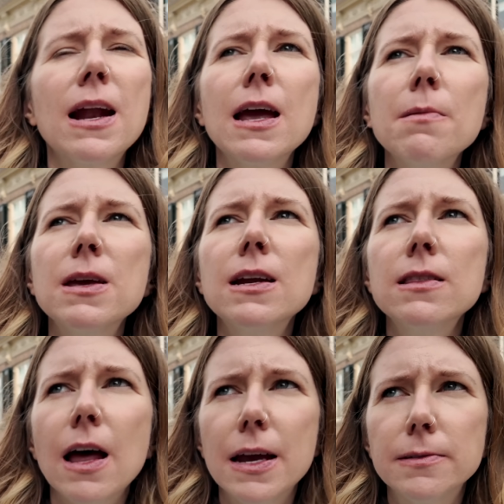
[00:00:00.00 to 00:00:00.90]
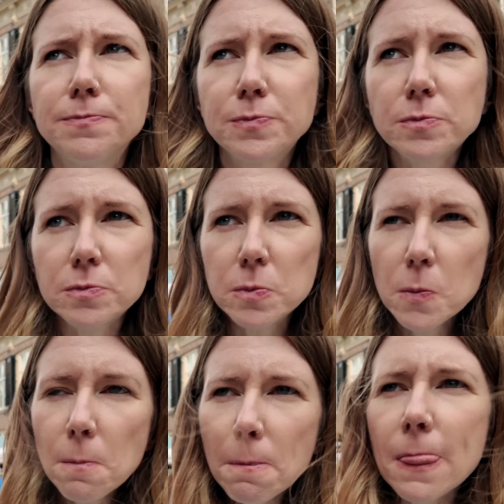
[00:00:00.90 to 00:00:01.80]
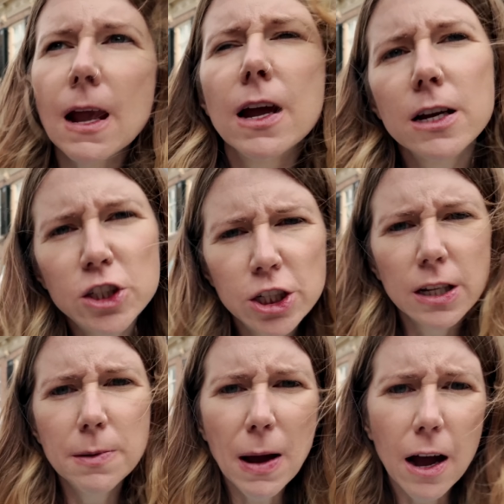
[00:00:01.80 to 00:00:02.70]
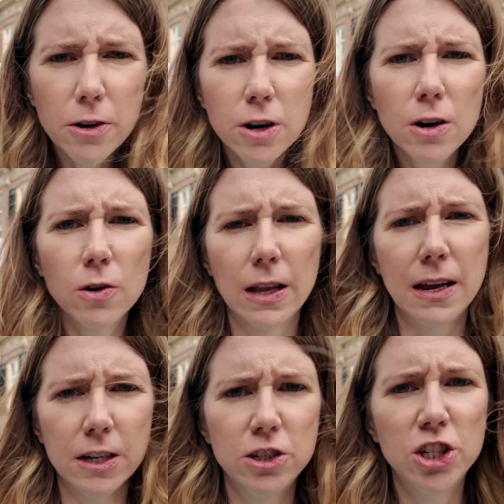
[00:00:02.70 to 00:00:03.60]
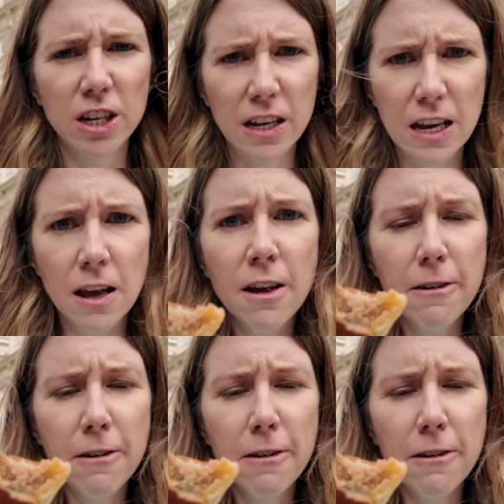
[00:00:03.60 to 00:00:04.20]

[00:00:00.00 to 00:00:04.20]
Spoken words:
But I am getting like a chili powder or like a chili